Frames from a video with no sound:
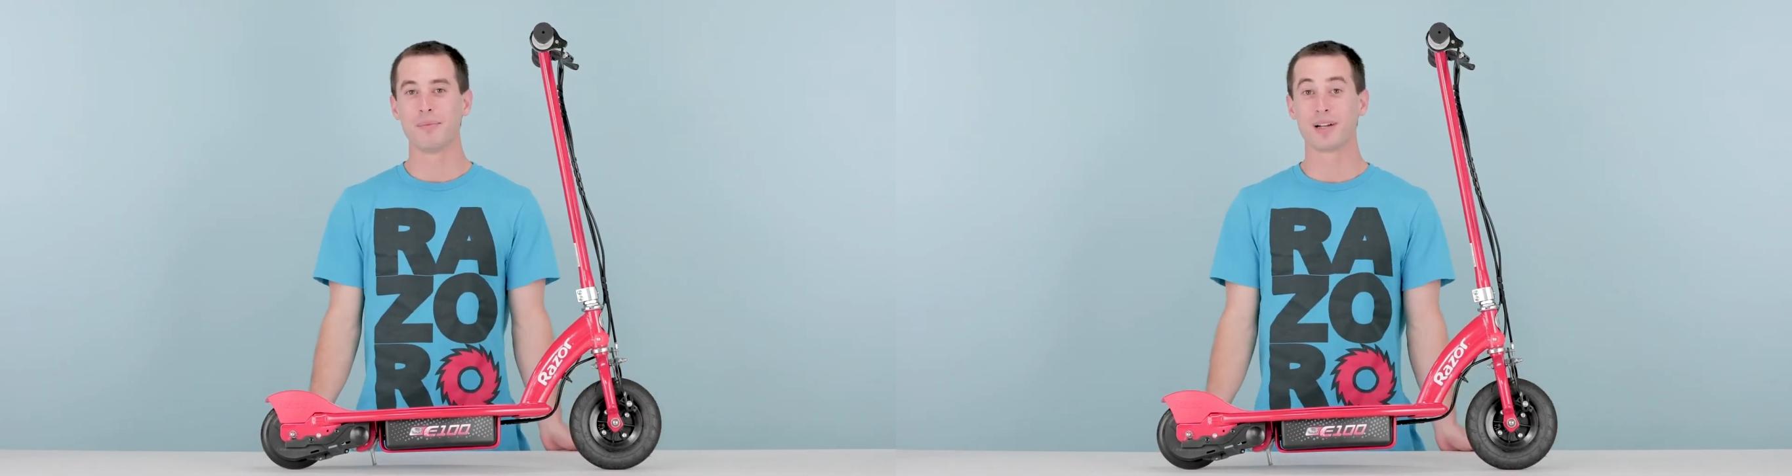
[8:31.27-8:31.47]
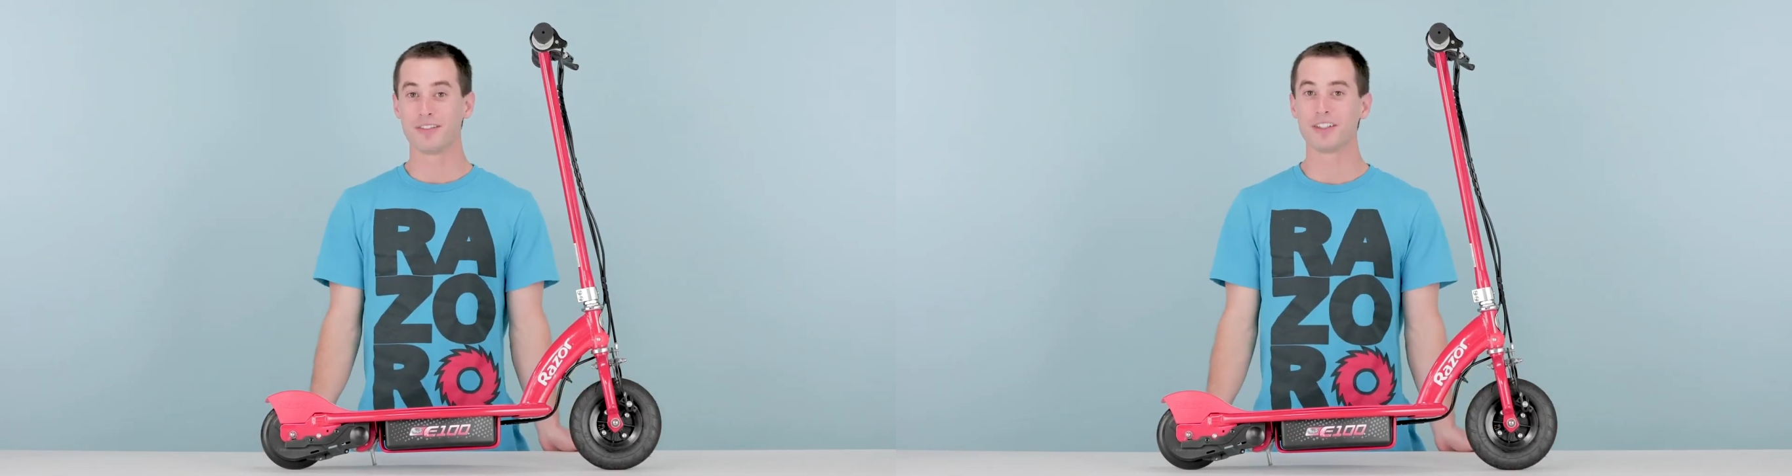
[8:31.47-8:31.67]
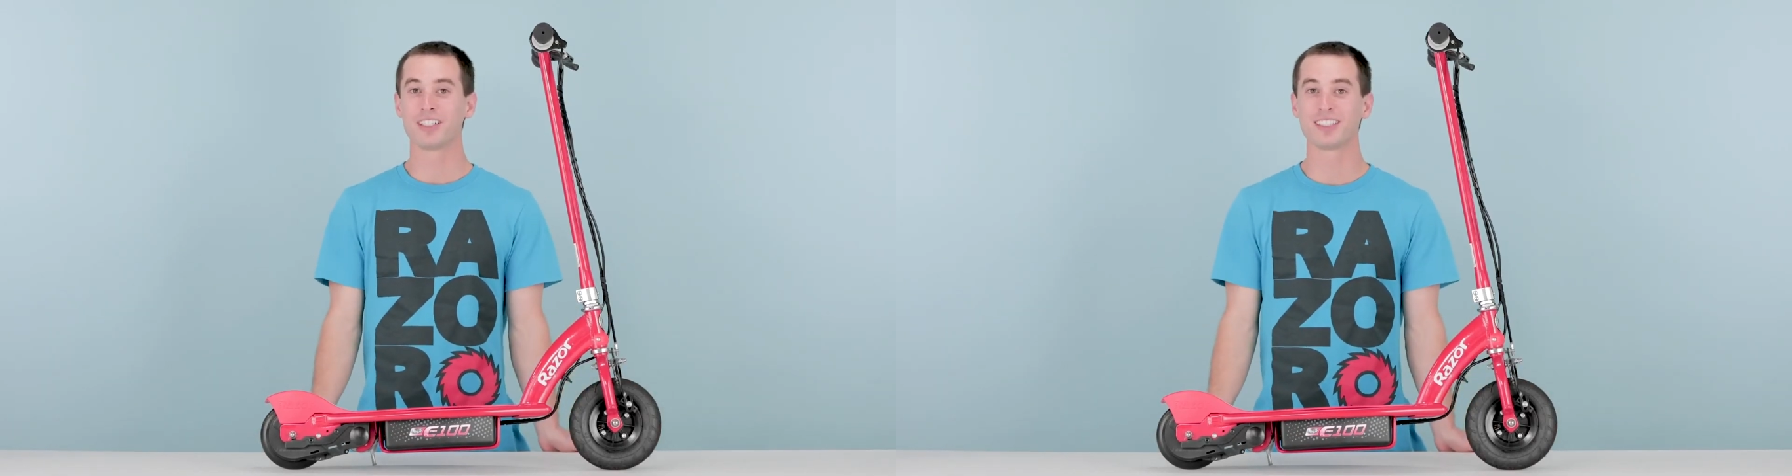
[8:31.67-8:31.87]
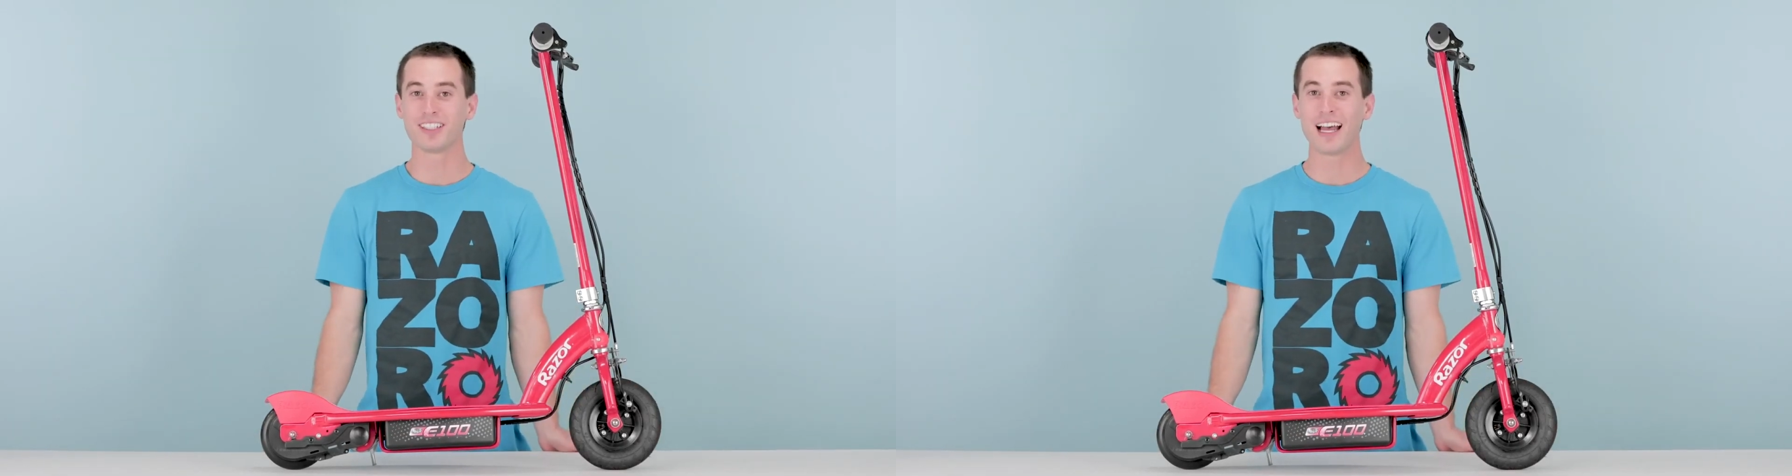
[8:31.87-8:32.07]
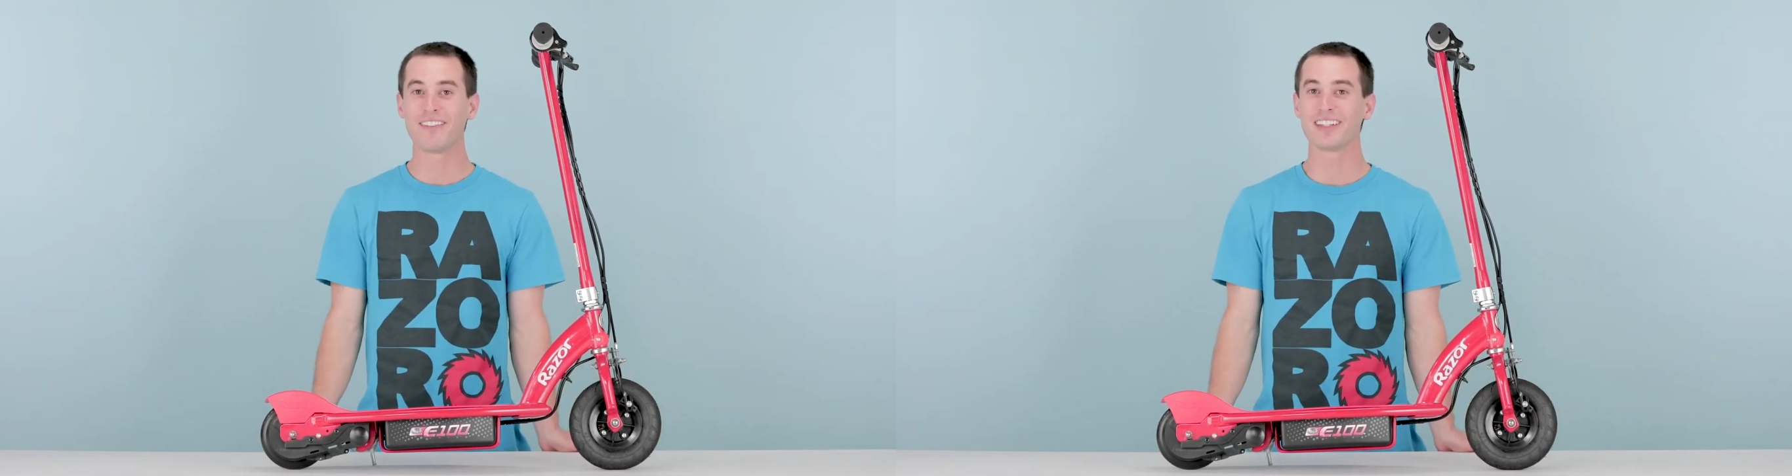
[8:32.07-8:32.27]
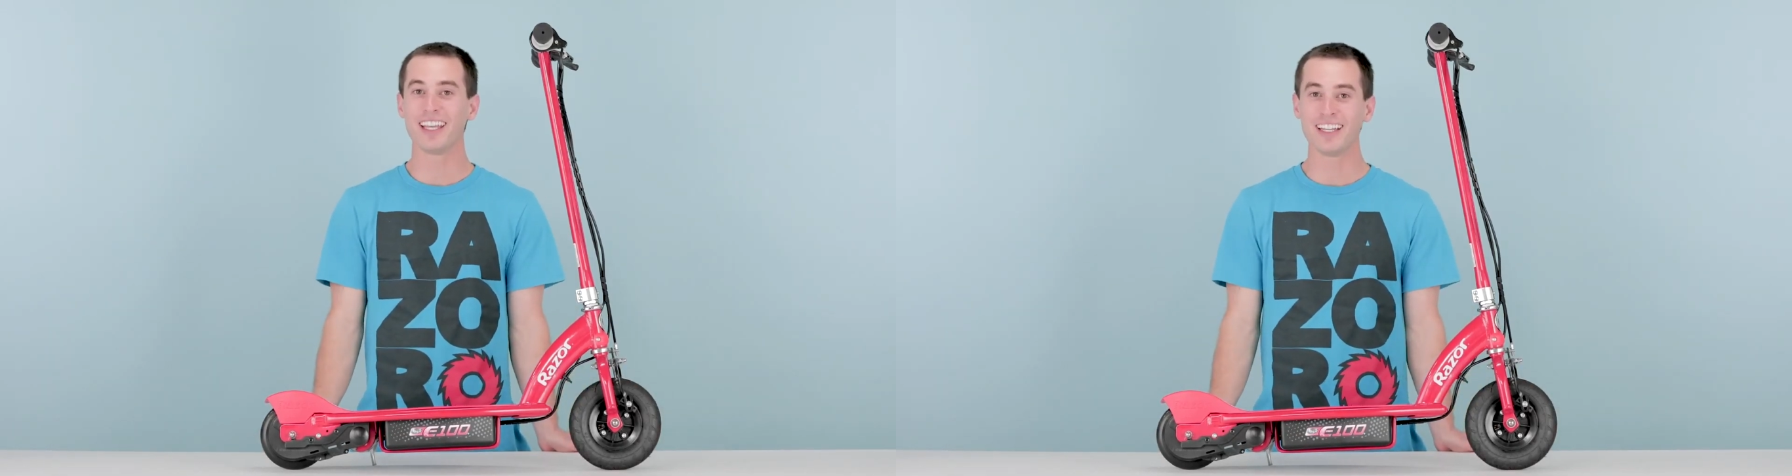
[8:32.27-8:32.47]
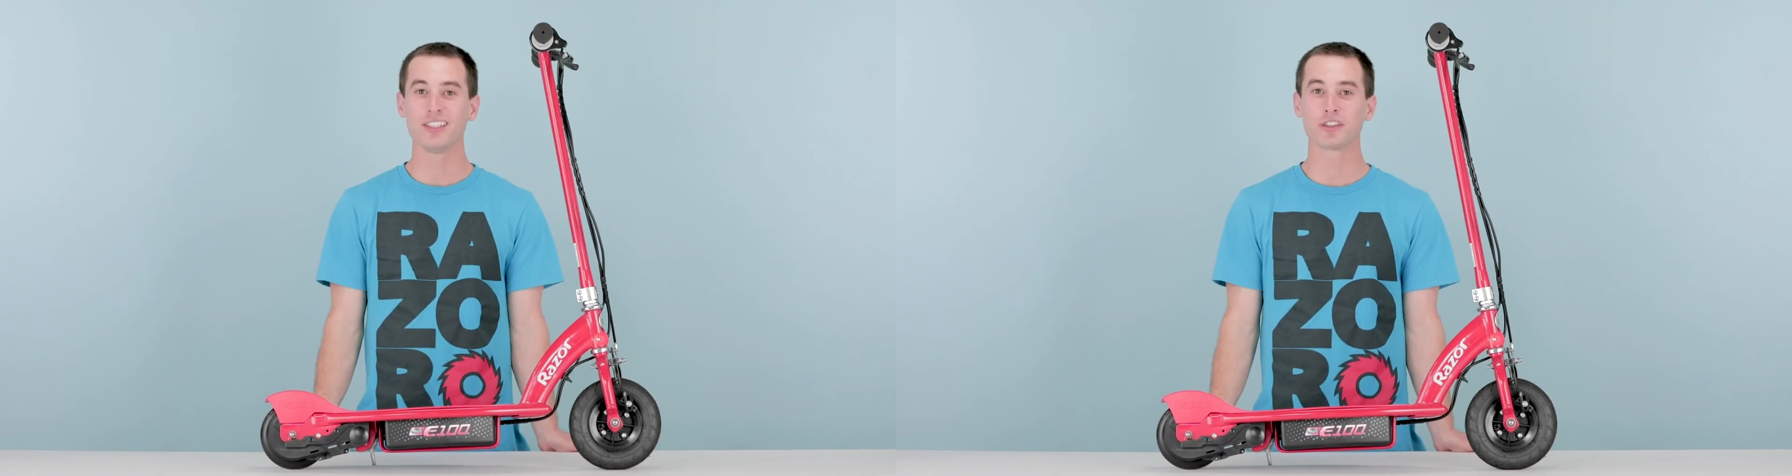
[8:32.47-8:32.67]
But if you are still having any